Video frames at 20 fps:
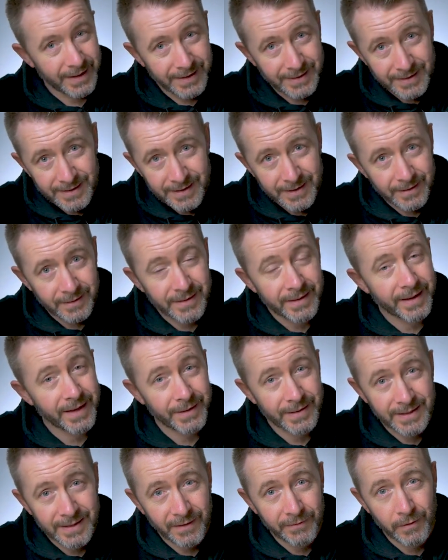still,
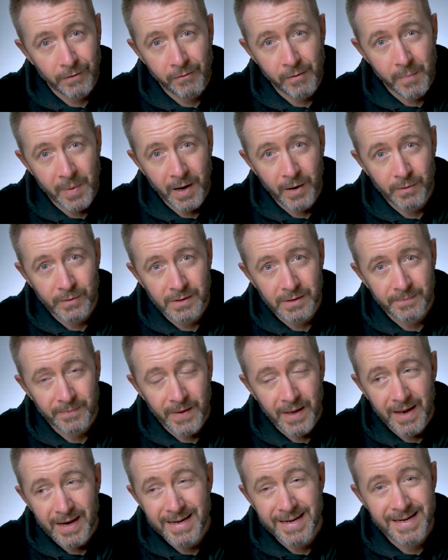they're seven hundred pounds,
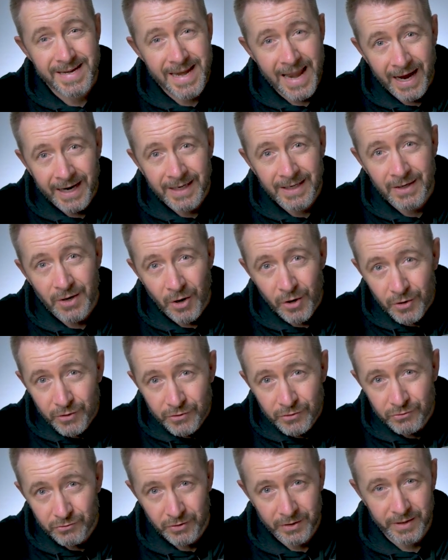nine
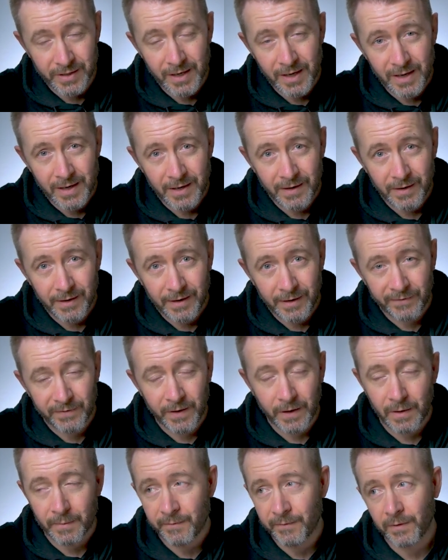hundred if
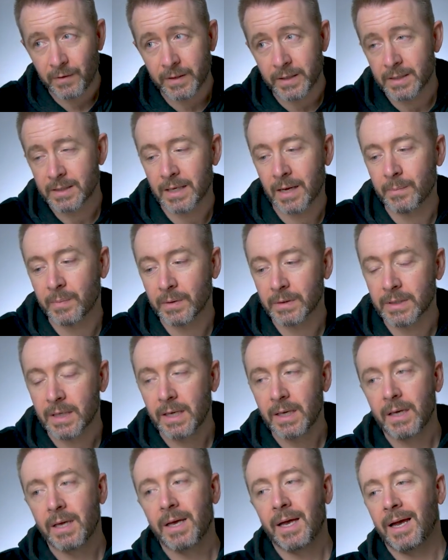they come fully assembled.
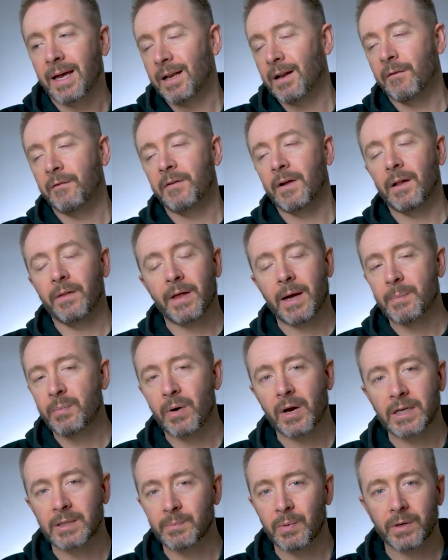and I felt that
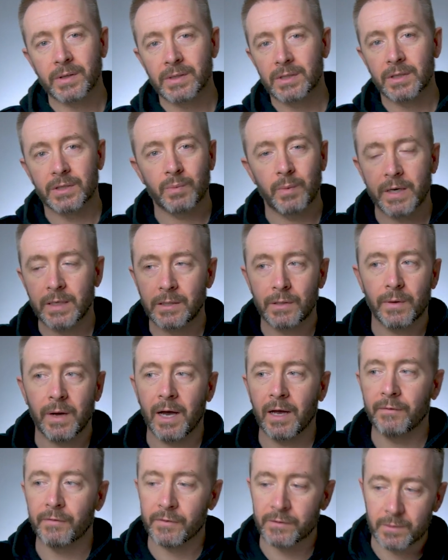price point's just way too
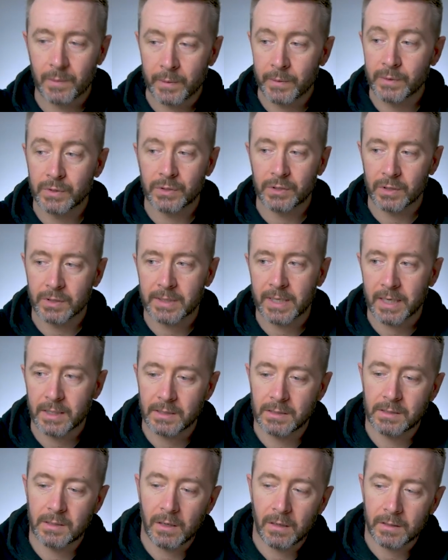high for someone who's just
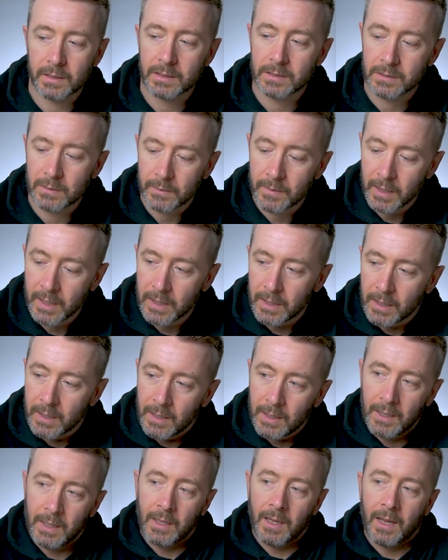getting started. So
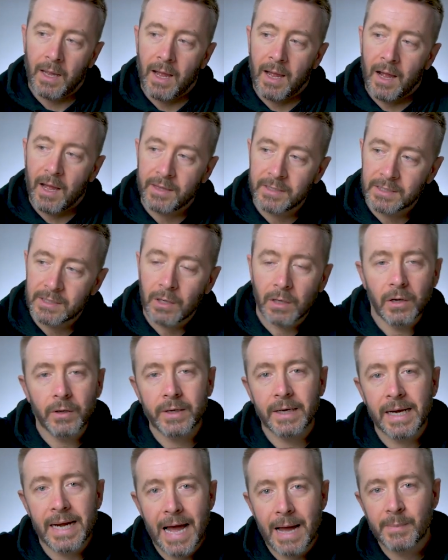I then started
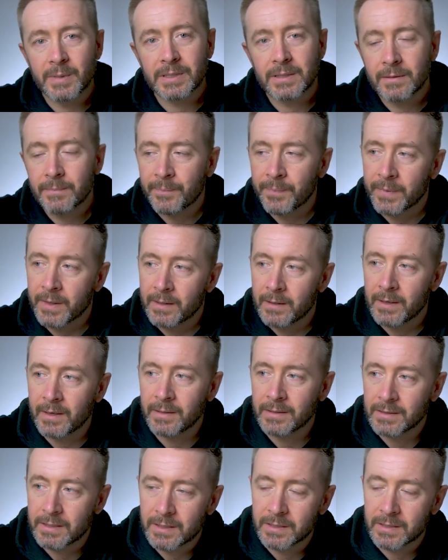looking at Amazon, and